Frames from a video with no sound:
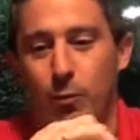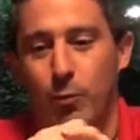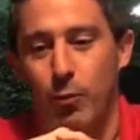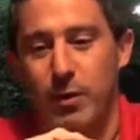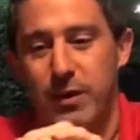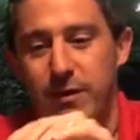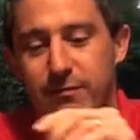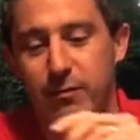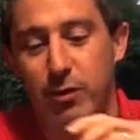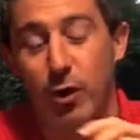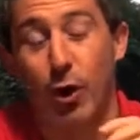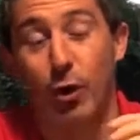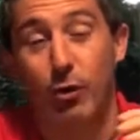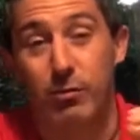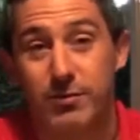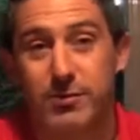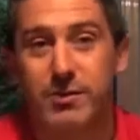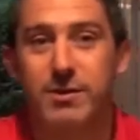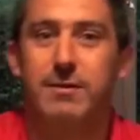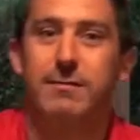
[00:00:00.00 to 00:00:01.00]
we've
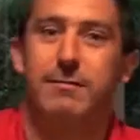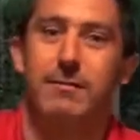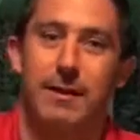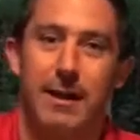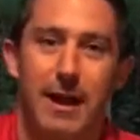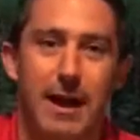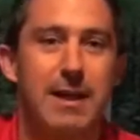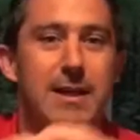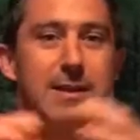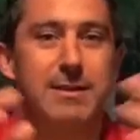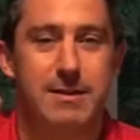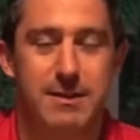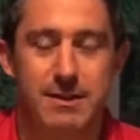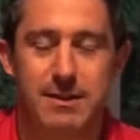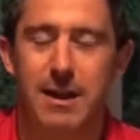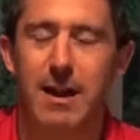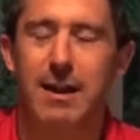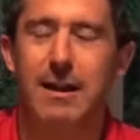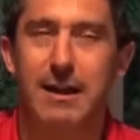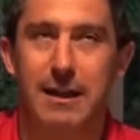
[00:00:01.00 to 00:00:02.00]
got, and this
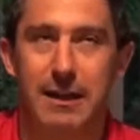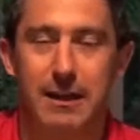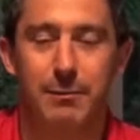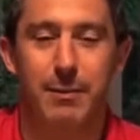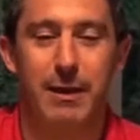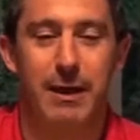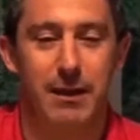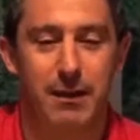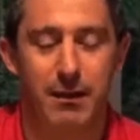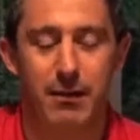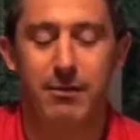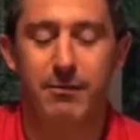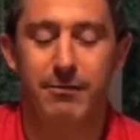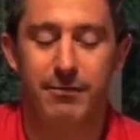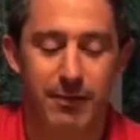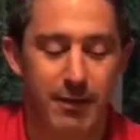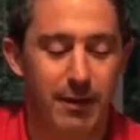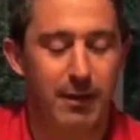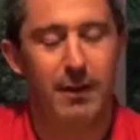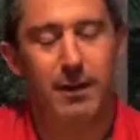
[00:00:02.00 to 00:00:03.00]
is a little bit kind
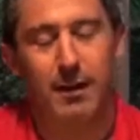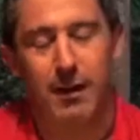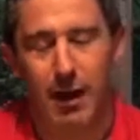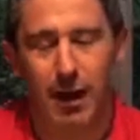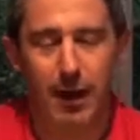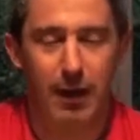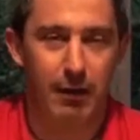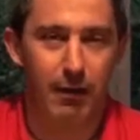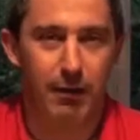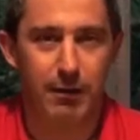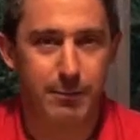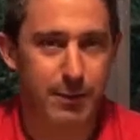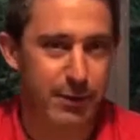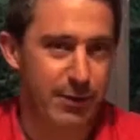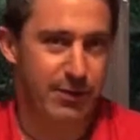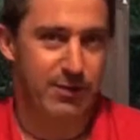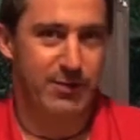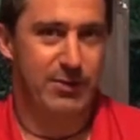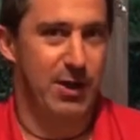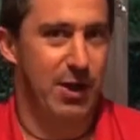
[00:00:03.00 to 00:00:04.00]
of alignment
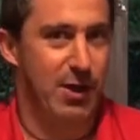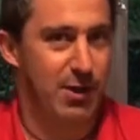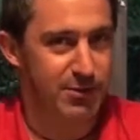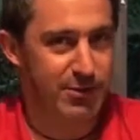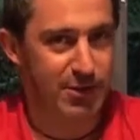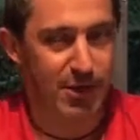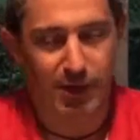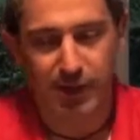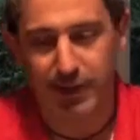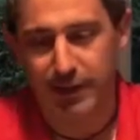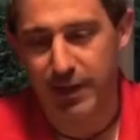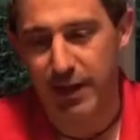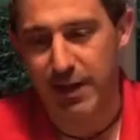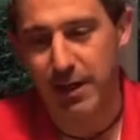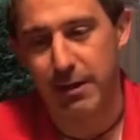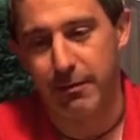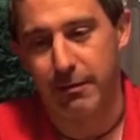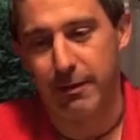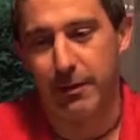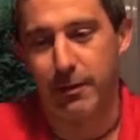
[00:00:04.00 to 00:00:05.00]
of the stars kind of thing
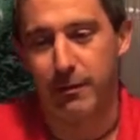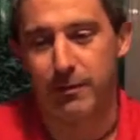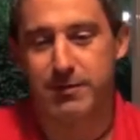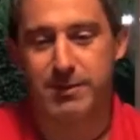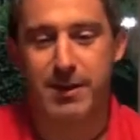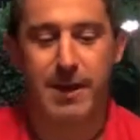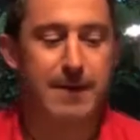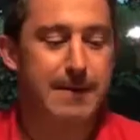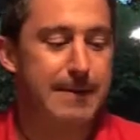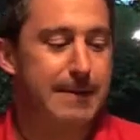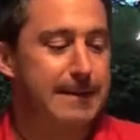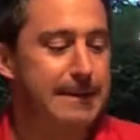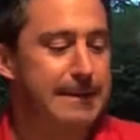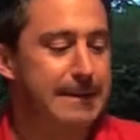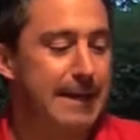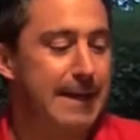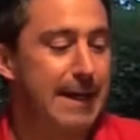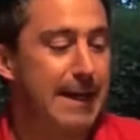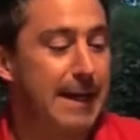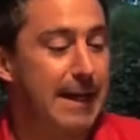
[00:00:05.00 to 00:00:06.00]
going on. So
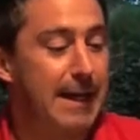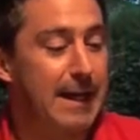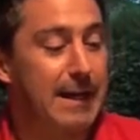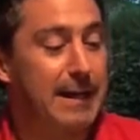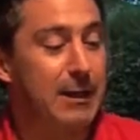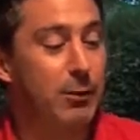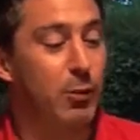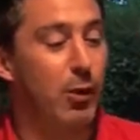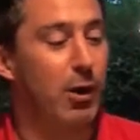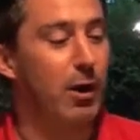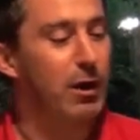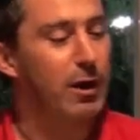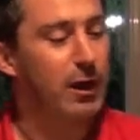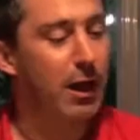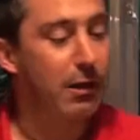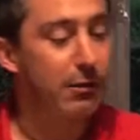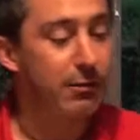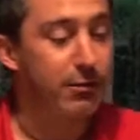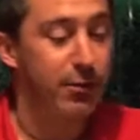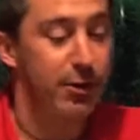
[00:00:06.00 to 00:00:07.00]
a little while
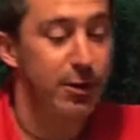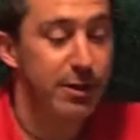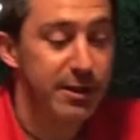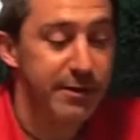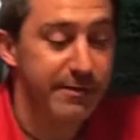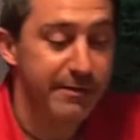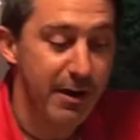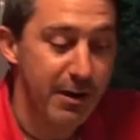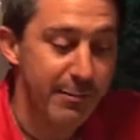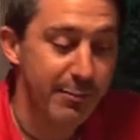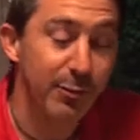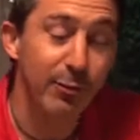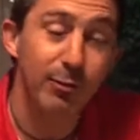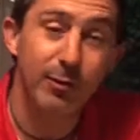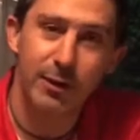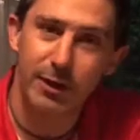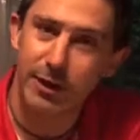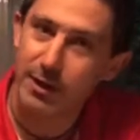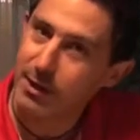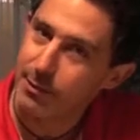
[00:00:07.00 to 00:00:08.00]
ago, 30th of April,
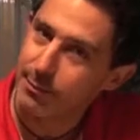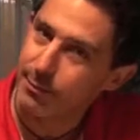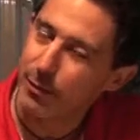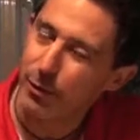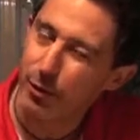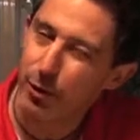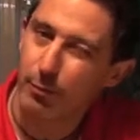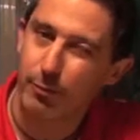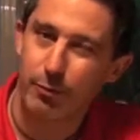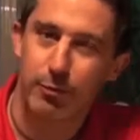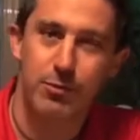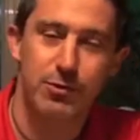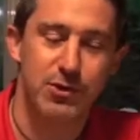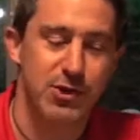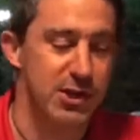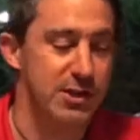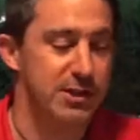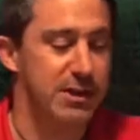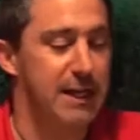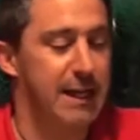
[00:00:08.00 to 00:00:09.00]
in the good old brew
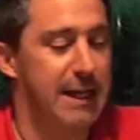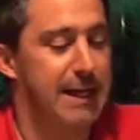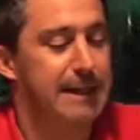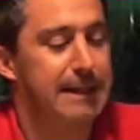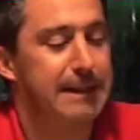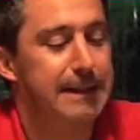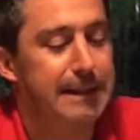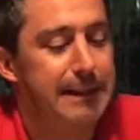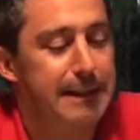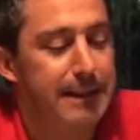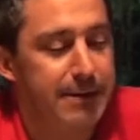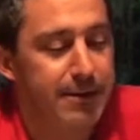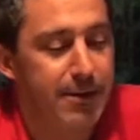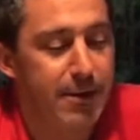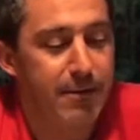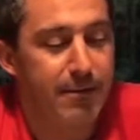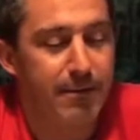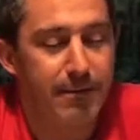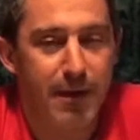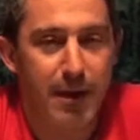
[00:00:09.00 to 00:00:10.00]
sheets again,
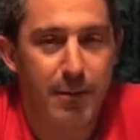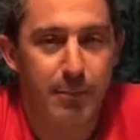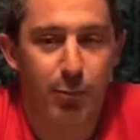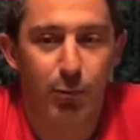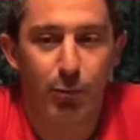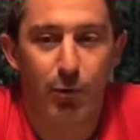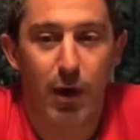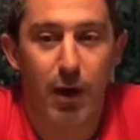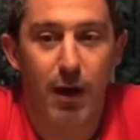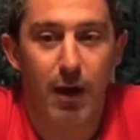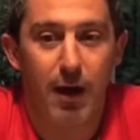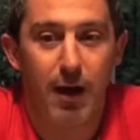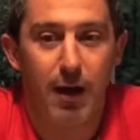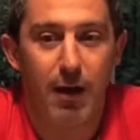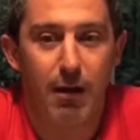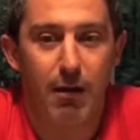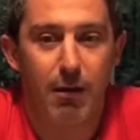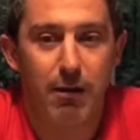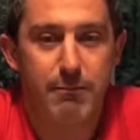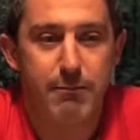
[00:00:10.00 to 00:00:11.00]
30th of April,
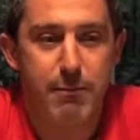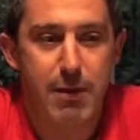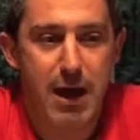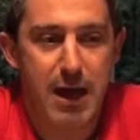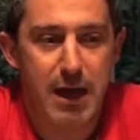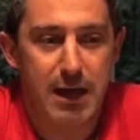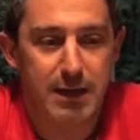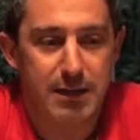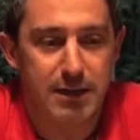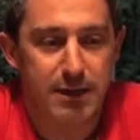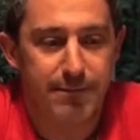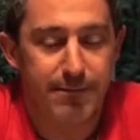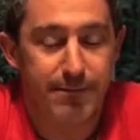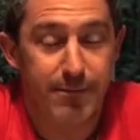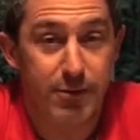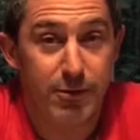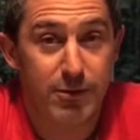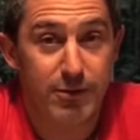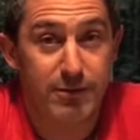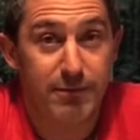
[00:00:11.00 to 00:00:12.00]
I made a
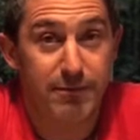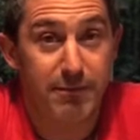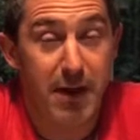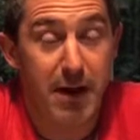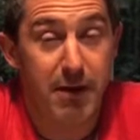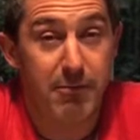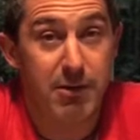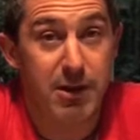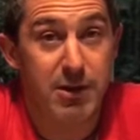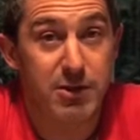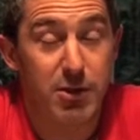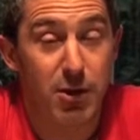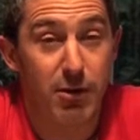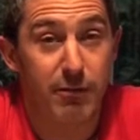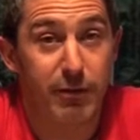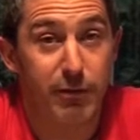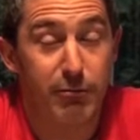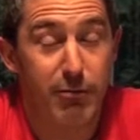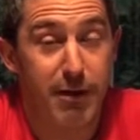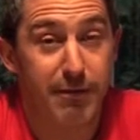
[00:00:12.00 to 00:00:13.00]
first variant
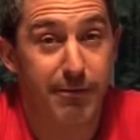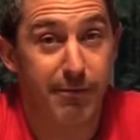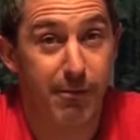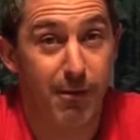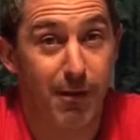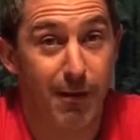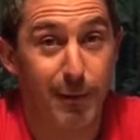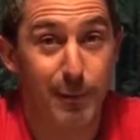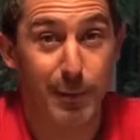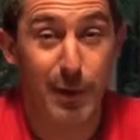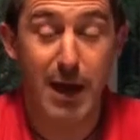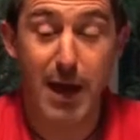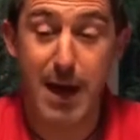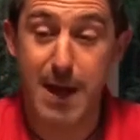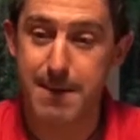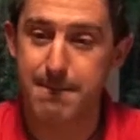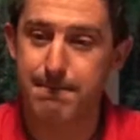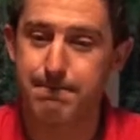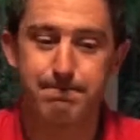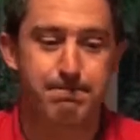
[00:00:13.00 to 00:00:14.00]
of a Grapefruit
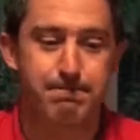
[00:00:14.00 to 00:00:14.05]
IPA.